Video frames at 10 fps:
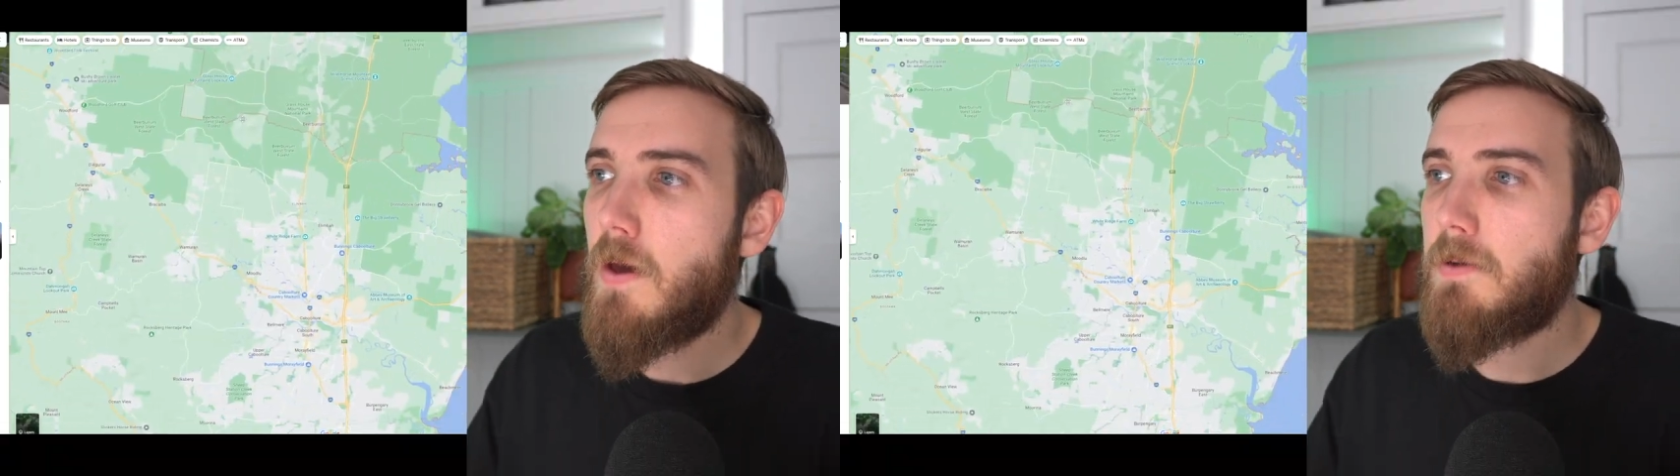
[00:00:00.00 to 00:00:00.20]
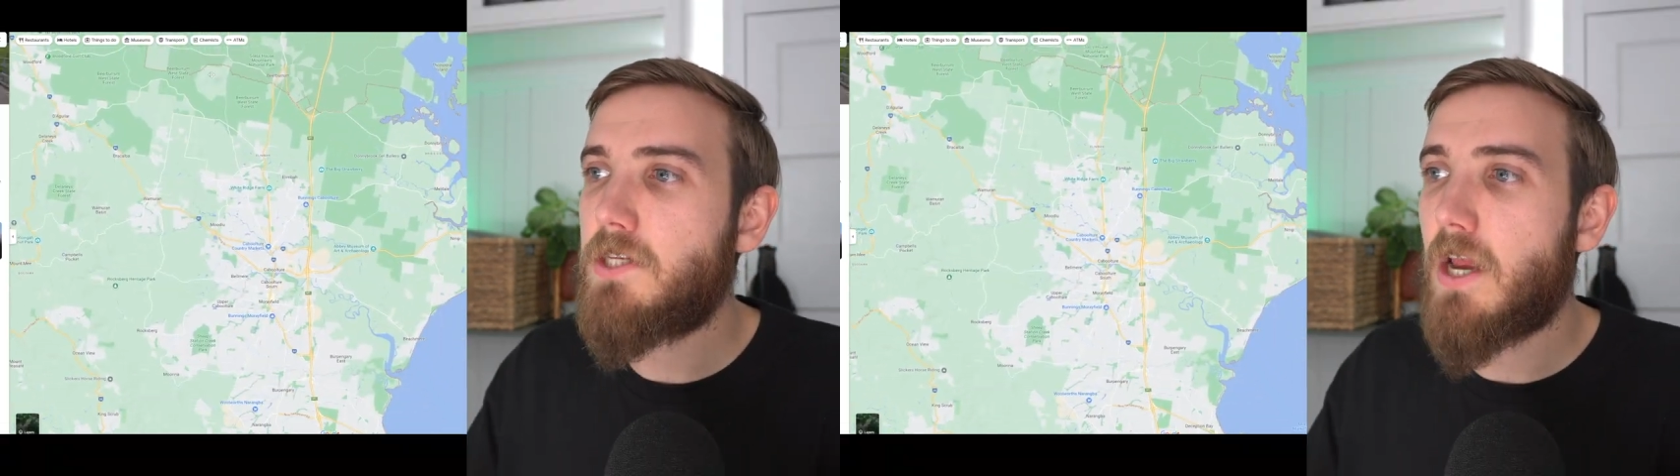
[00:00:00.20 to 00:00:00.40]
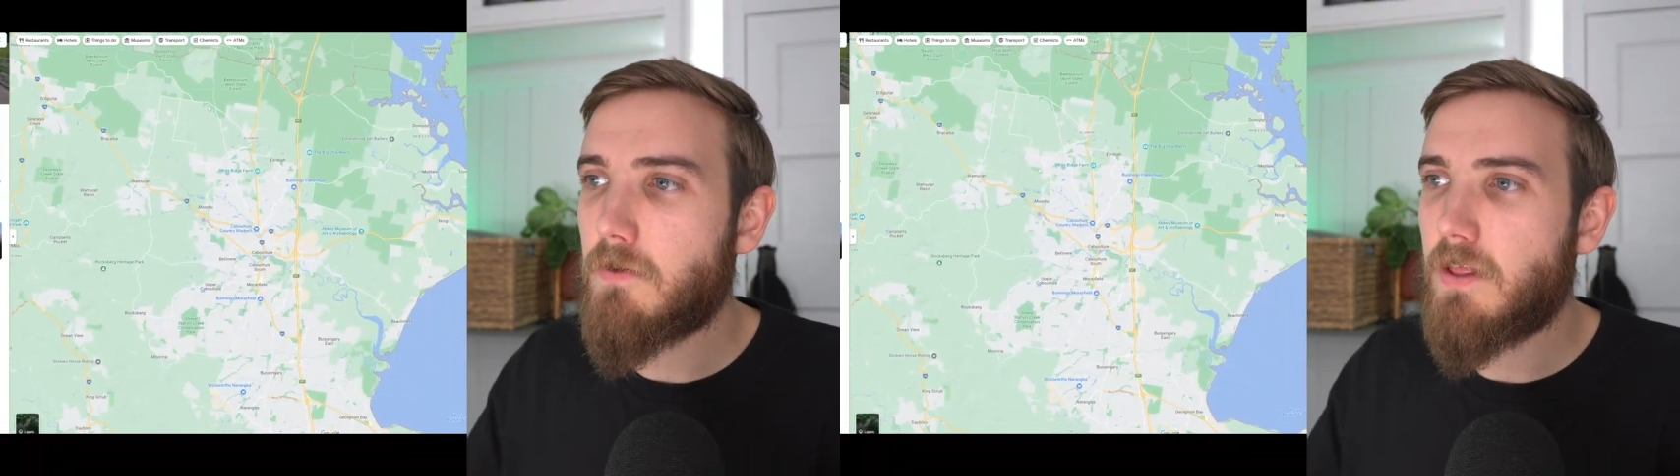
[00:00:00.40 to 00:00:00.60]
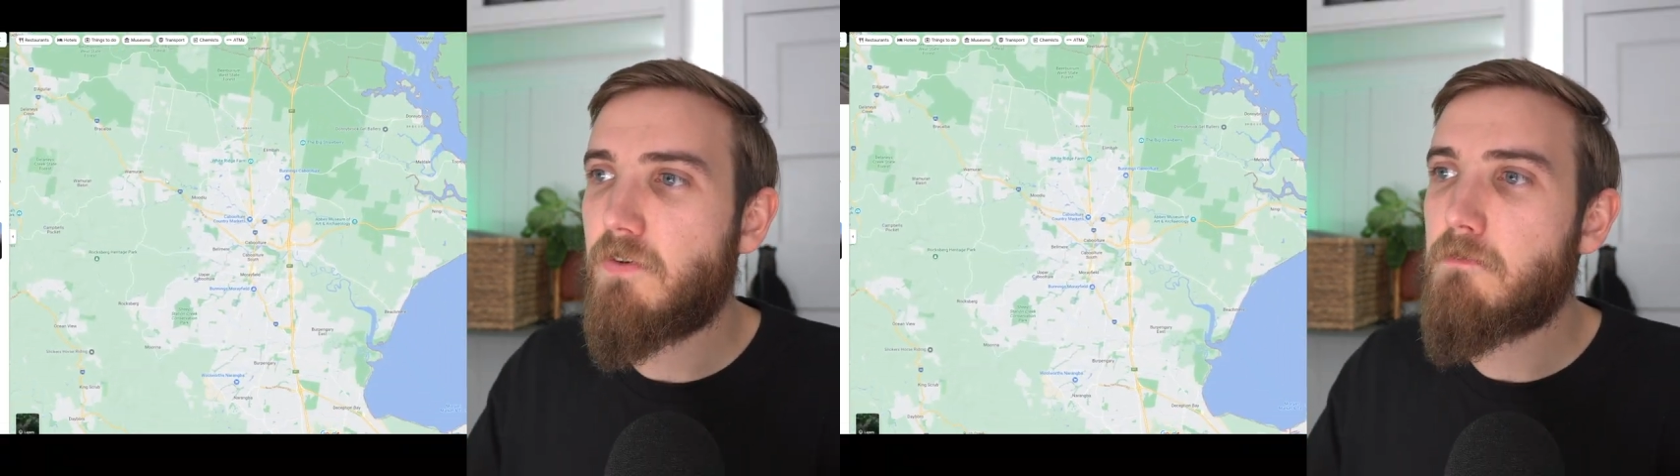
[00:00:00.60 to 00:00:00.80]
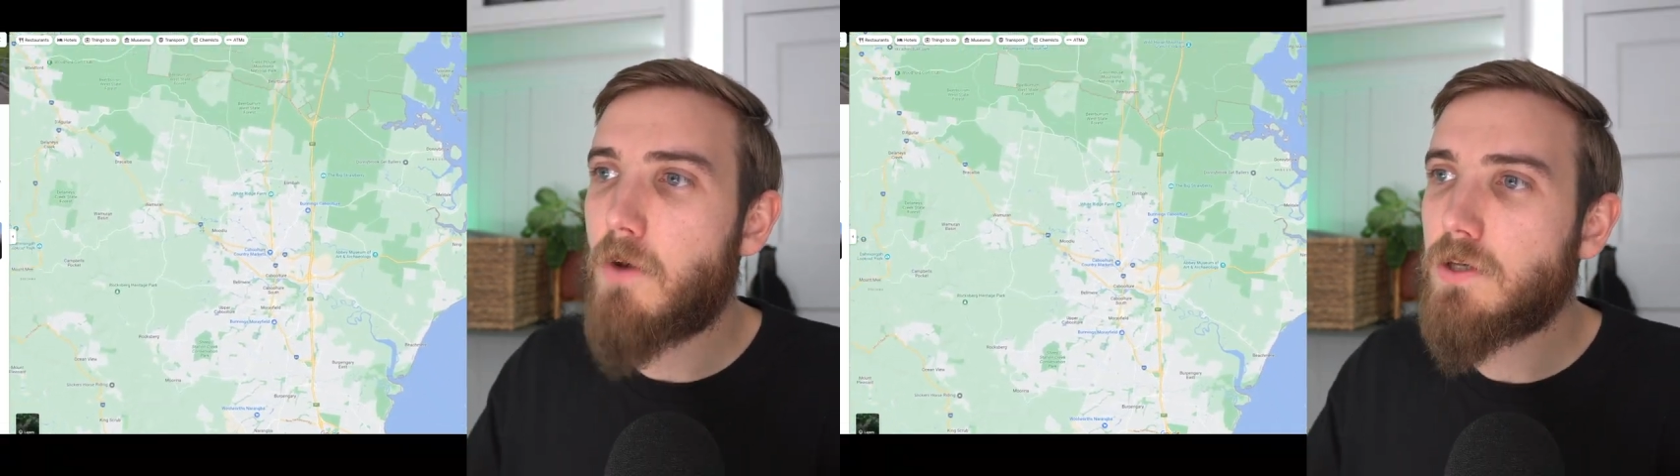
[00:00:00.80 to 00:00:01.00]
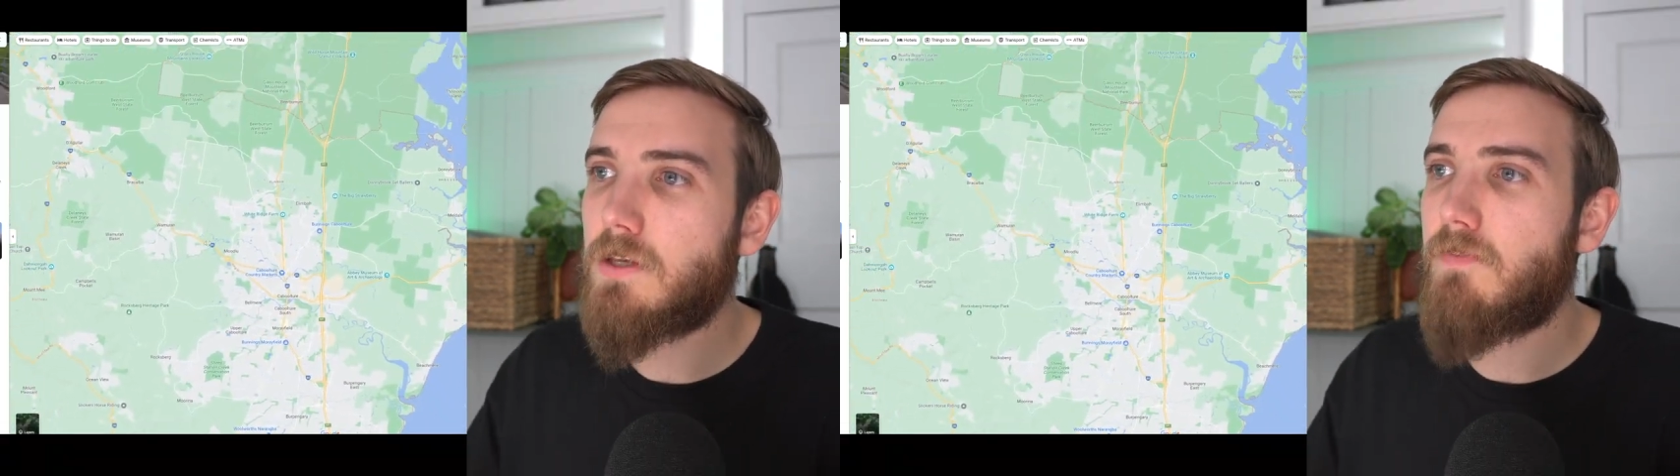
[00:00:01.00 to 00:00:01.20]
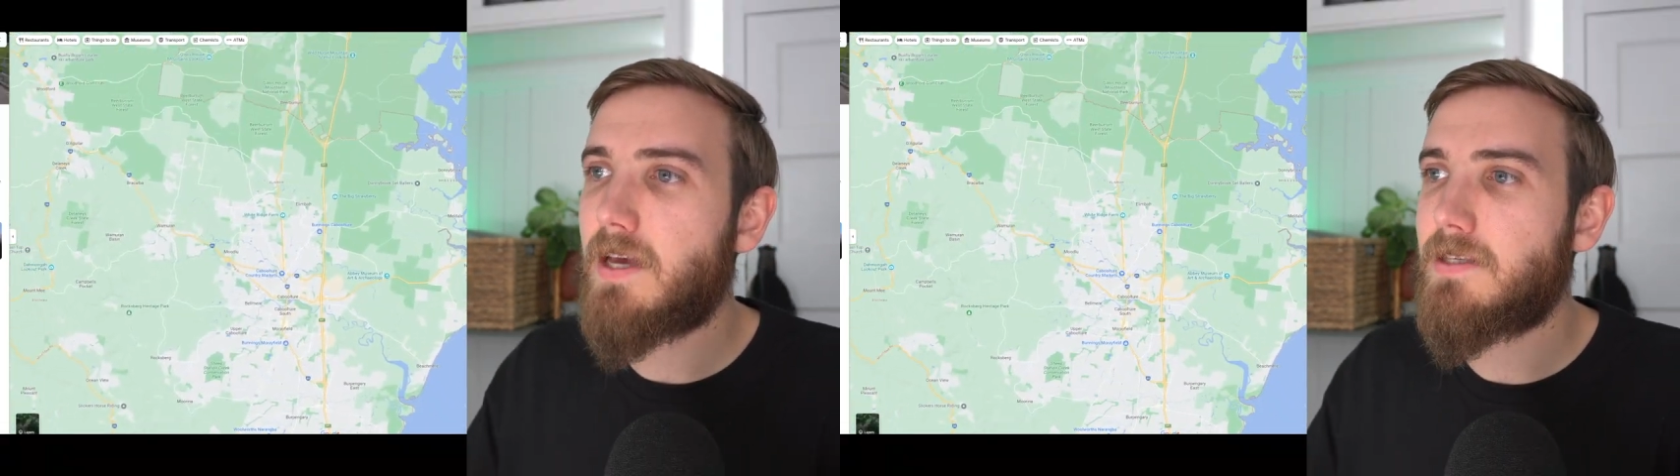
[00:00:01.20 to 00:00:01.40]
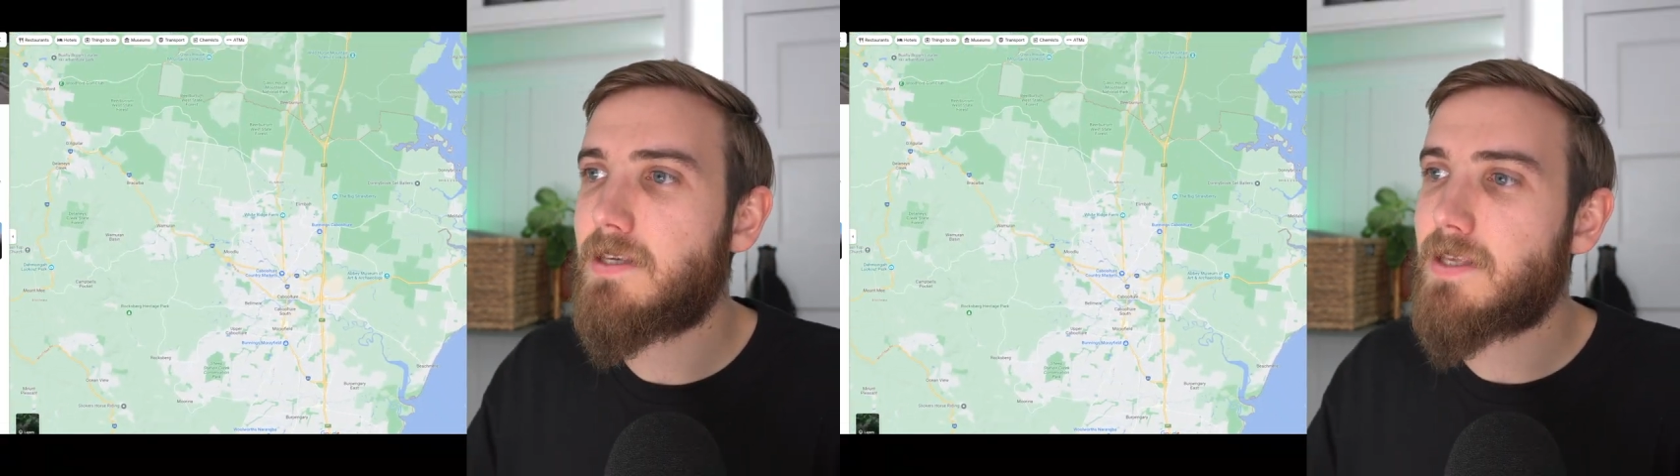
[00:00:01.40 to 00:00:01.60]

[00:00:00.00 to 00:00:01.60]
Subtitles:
But generally for most investors,